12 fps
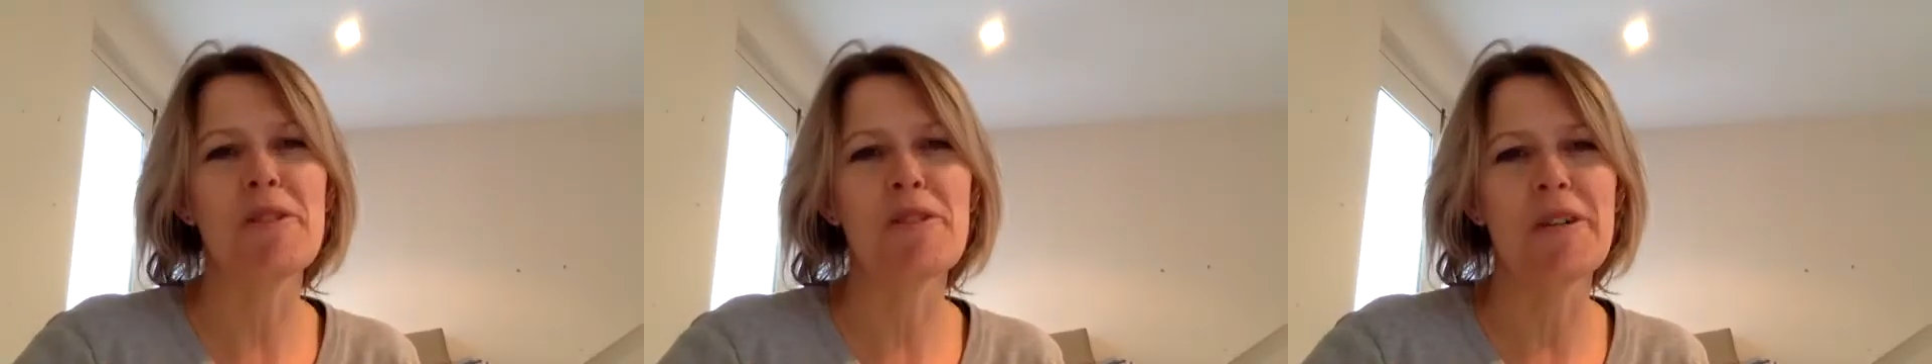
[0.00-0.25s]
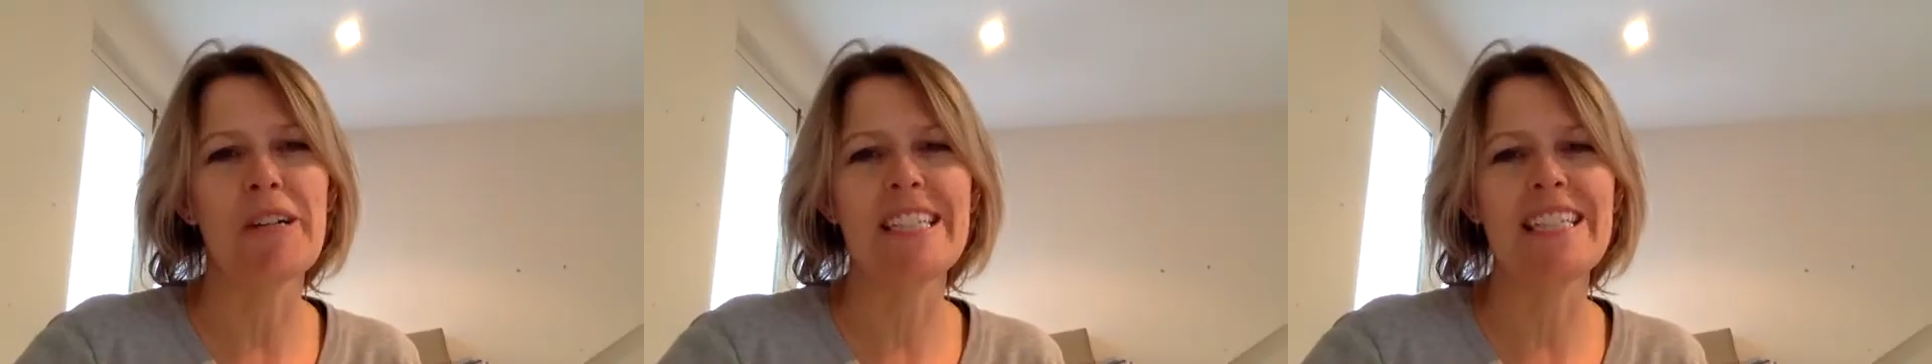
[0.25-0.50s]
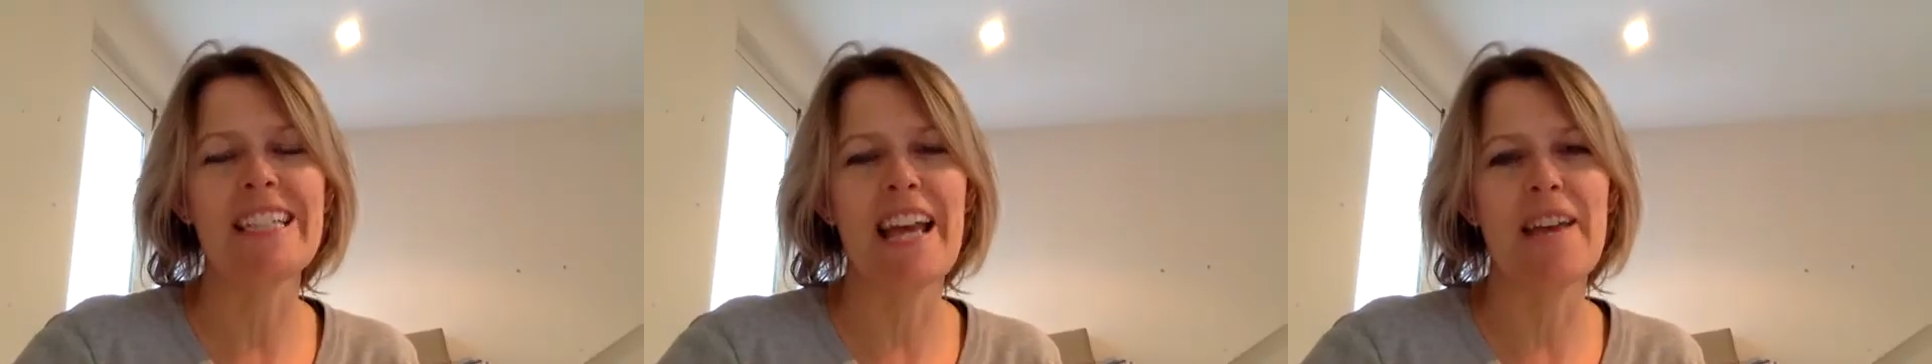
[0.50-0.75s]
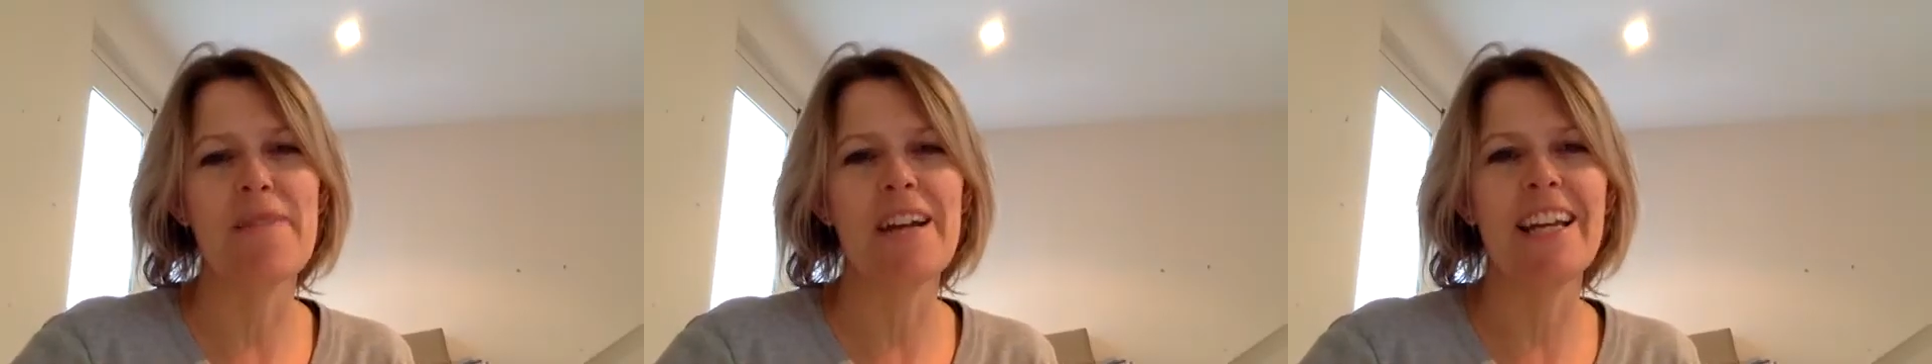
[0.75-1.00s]
joined
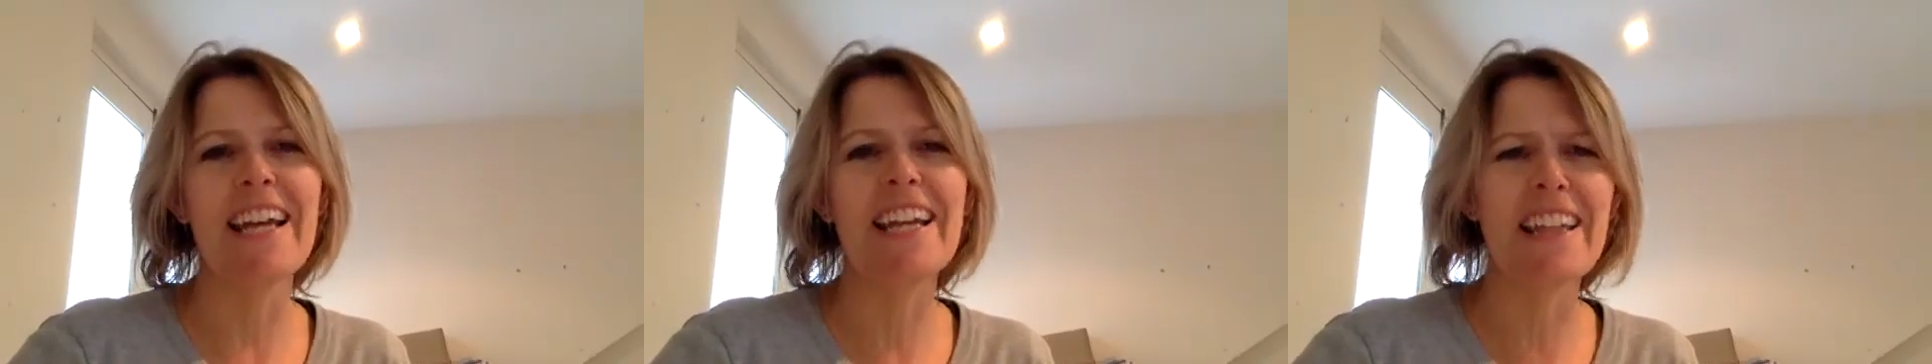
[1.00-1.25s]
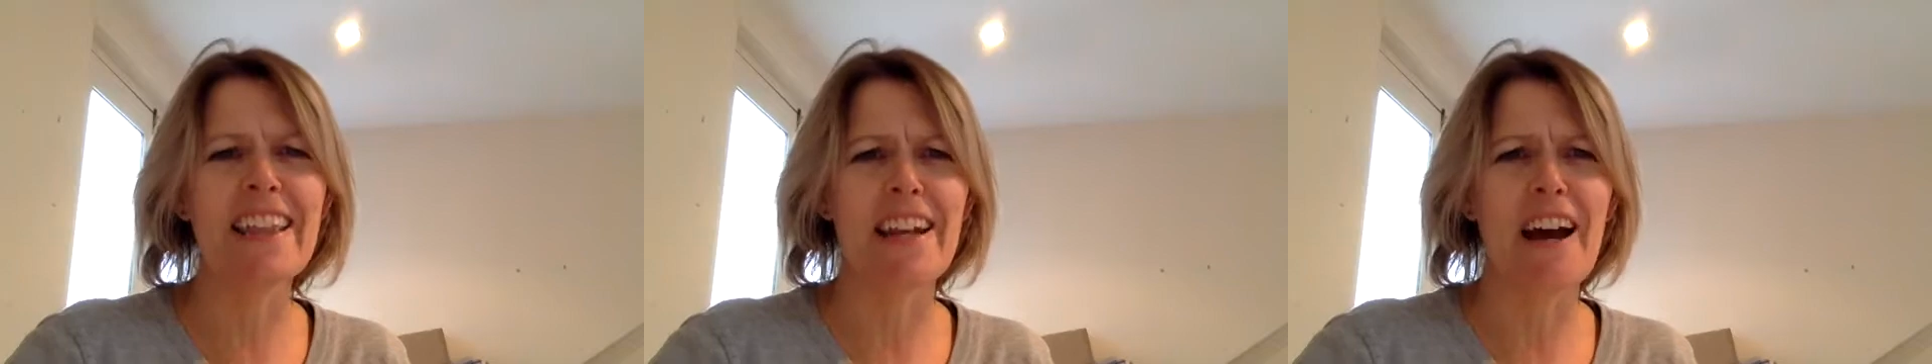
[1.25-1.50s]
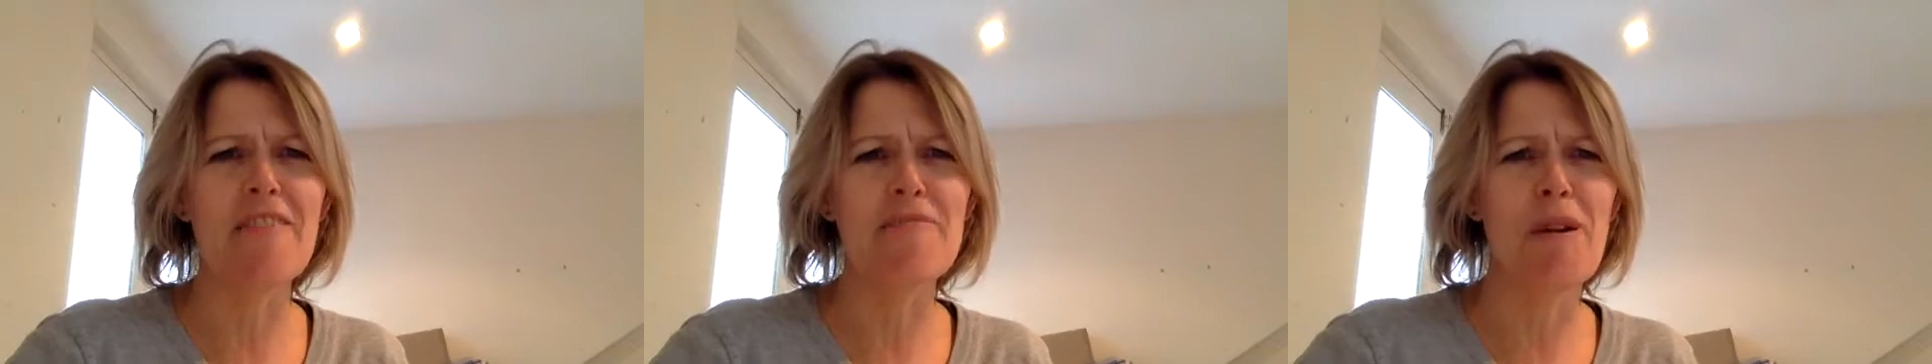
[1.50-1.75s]
today by a lady that I've